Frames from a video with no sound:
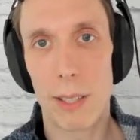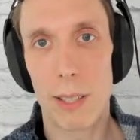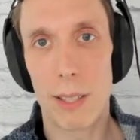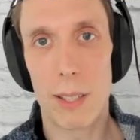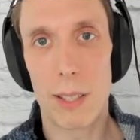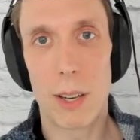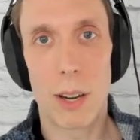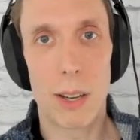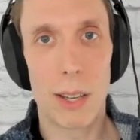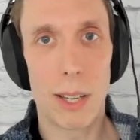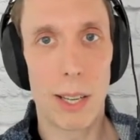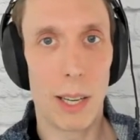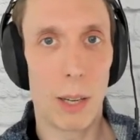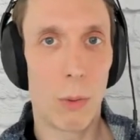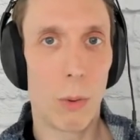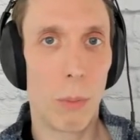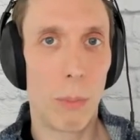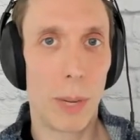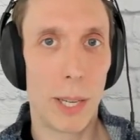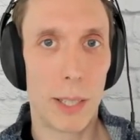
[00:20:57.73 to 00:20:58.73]
does not
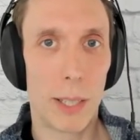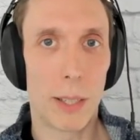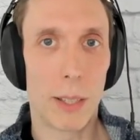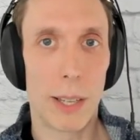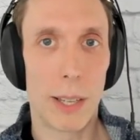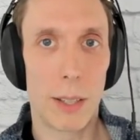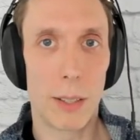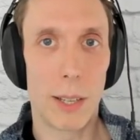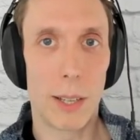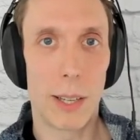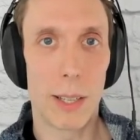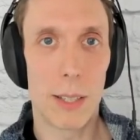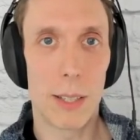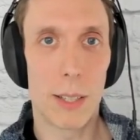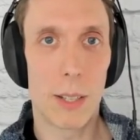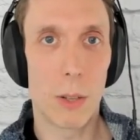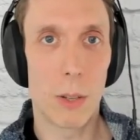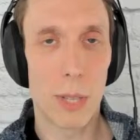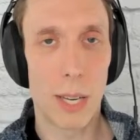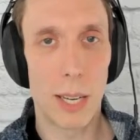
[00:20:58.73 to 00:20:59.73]
equal mental illness.
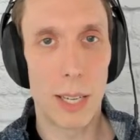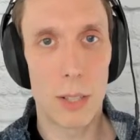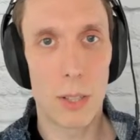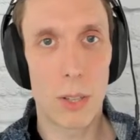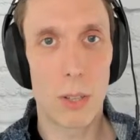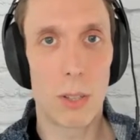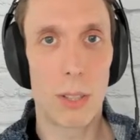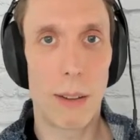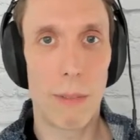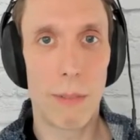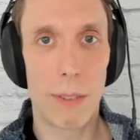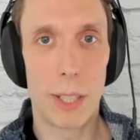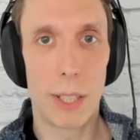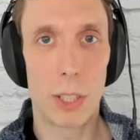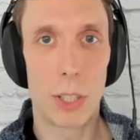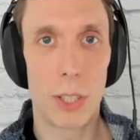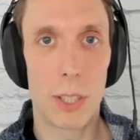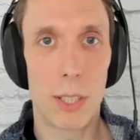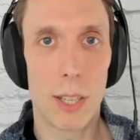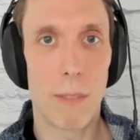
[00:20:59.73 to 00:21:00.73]
Those internal
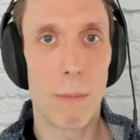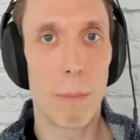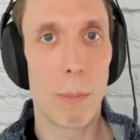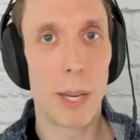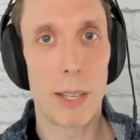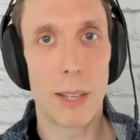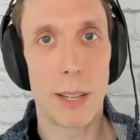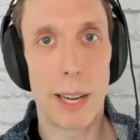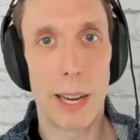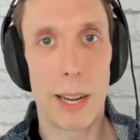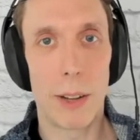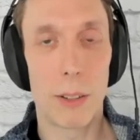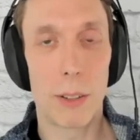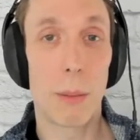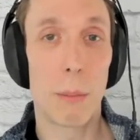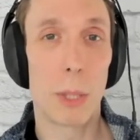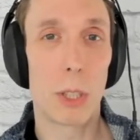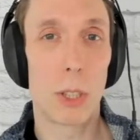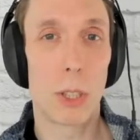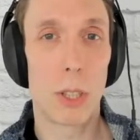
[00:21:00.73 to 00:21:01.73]
definitions of mental health
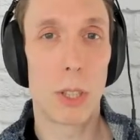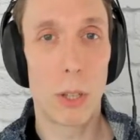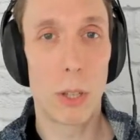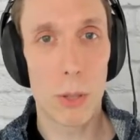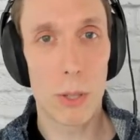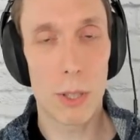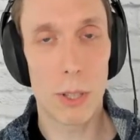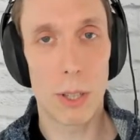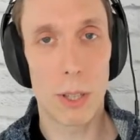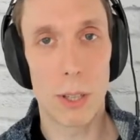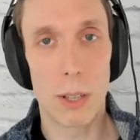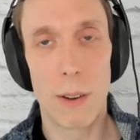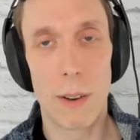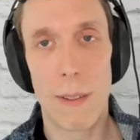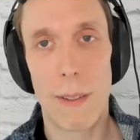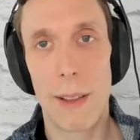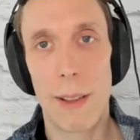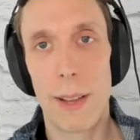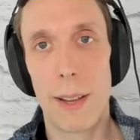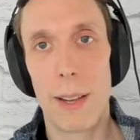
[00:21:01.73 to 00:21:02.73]
are much closer
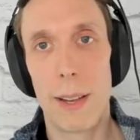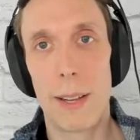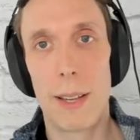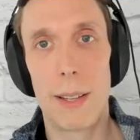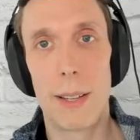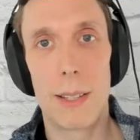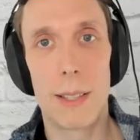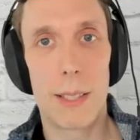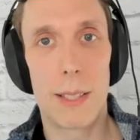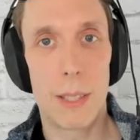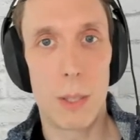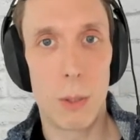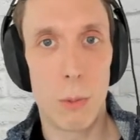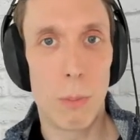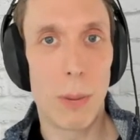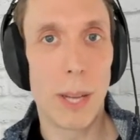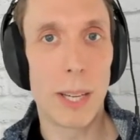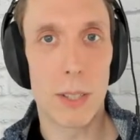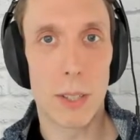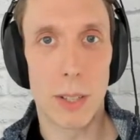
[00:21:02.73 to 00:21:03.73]
to
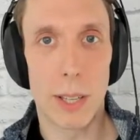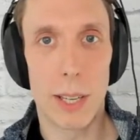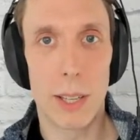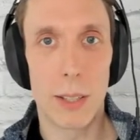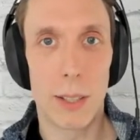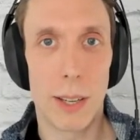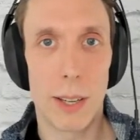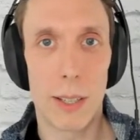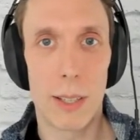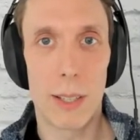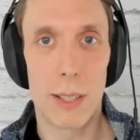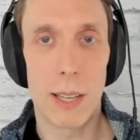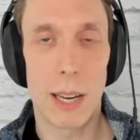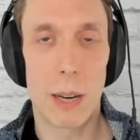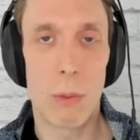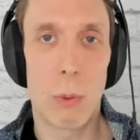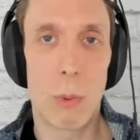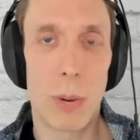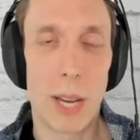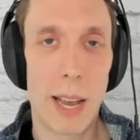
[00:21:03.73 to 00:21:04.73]
mental illness.
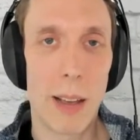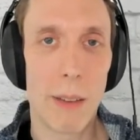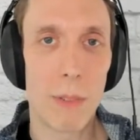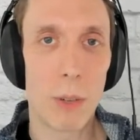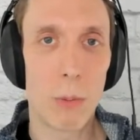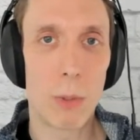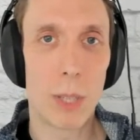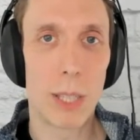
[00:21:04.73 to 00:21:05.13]
And what we have to